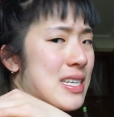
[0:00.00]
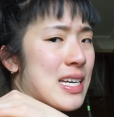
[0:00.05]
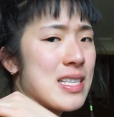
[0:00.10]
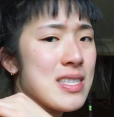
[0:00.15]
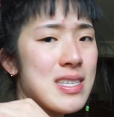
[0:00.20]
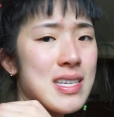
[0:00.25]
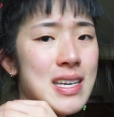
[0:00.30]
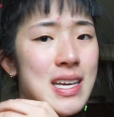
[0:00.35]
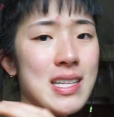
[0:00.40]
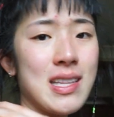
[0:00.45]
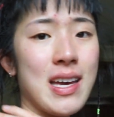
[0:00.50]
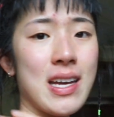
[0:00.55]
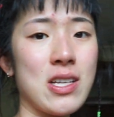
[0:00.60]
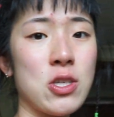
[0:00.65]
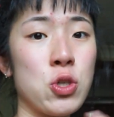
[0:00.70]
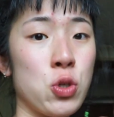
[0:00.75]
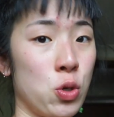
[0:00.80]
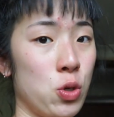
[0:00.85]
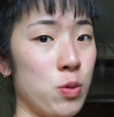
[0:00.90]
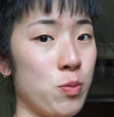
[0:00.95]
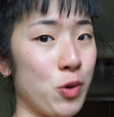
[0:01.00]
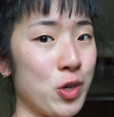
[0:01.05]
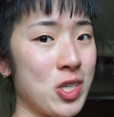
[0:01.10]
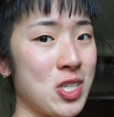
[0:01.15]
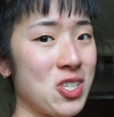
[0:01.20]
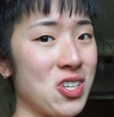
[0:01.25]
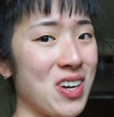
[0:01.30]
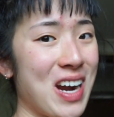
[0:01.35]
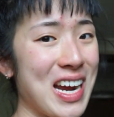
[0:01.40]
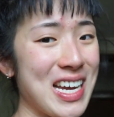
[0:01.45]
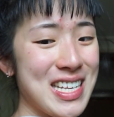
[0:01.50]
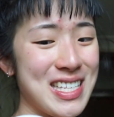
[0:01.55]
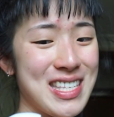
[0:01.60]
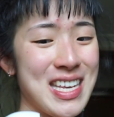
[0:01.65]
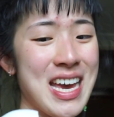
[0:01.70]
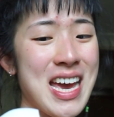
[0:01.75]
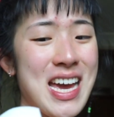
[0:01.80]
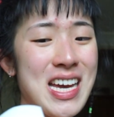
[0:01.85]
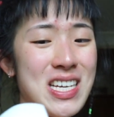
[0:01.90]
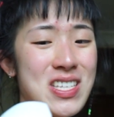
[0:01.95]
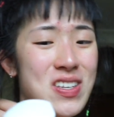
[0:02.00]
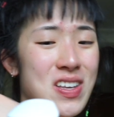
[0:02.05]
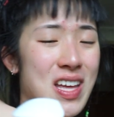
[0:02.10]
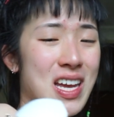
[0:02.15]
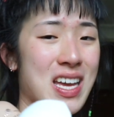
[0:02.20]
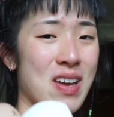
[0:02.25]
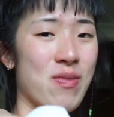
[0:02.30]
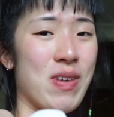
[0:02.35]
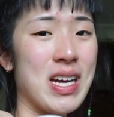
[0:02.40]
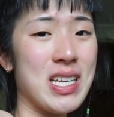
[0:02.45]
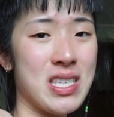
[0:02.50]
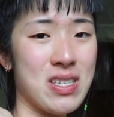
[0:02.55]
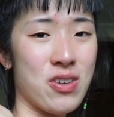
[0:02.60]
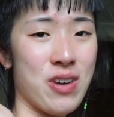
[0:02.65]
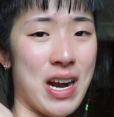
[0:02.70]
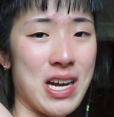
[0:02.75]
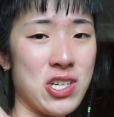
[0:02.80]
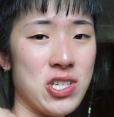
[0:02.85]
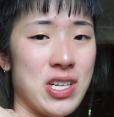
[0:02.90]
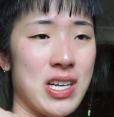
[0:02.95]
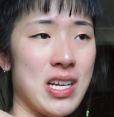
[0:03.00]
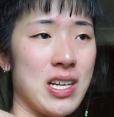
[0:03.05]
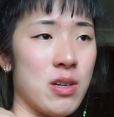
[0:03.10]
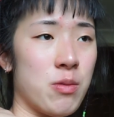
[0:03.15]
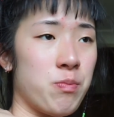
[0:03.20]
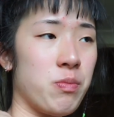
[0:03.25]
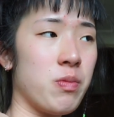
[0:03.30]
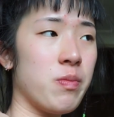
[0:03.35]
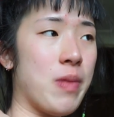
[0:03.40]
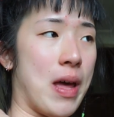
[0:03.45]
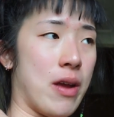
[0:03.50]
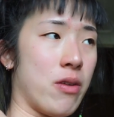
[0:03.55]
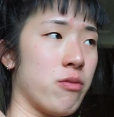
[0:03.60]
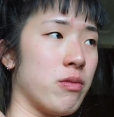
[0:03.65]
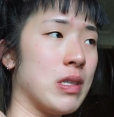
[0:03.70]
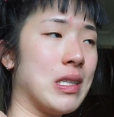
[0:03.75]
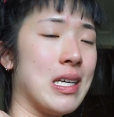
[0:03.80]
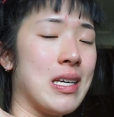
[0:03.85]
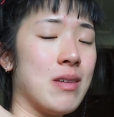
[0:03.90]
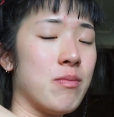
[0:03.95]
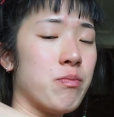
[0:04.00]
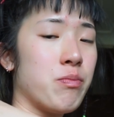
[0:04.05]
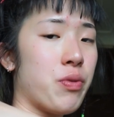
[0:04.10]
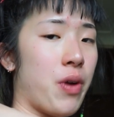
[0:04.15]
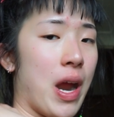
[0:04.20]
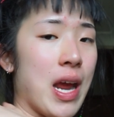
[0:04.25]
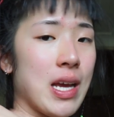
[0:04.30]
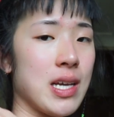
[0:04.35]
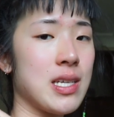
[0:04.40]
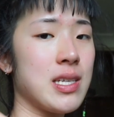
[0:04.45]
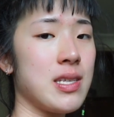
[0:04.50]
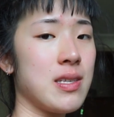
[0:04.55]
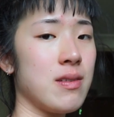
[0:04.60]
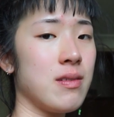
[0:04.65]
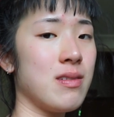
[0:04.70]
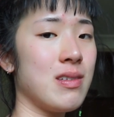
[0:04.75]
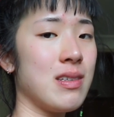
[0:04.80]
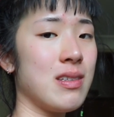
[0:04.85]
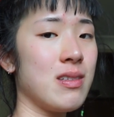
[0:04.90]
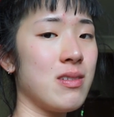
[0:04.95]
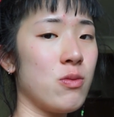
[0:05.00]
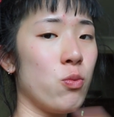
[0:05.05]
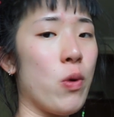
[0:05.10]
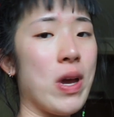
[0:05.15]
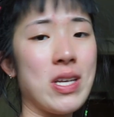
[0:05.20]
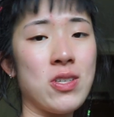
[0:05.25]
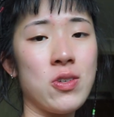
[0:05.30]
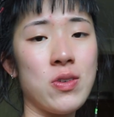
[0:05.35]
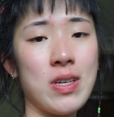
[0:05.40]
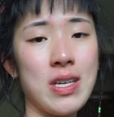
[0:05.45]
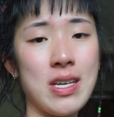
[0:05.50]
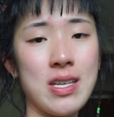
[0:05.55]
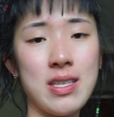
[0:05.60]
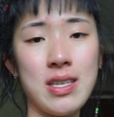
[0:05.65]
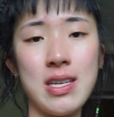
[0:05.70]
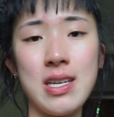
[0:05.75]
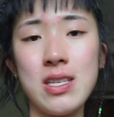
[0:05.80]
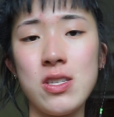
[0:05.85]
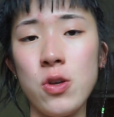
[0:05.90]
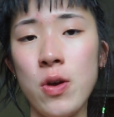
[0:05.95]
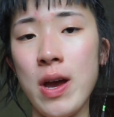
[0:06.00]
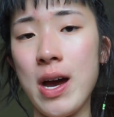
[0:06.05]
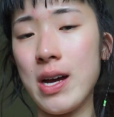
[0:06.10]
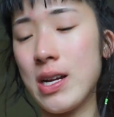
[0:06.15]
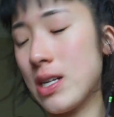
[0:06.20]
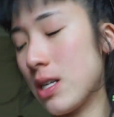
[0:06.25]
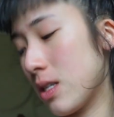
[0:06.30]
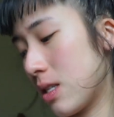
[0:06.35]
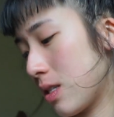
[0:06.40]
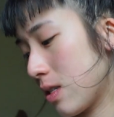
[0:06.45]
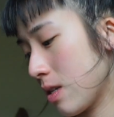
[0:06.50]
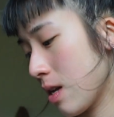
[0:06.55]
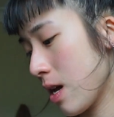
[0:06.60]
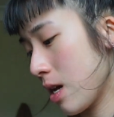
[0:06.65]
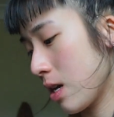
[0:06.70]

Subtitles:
tends to get like too moisturized, so like if I scratch it, it like really breaks way too easily. So I just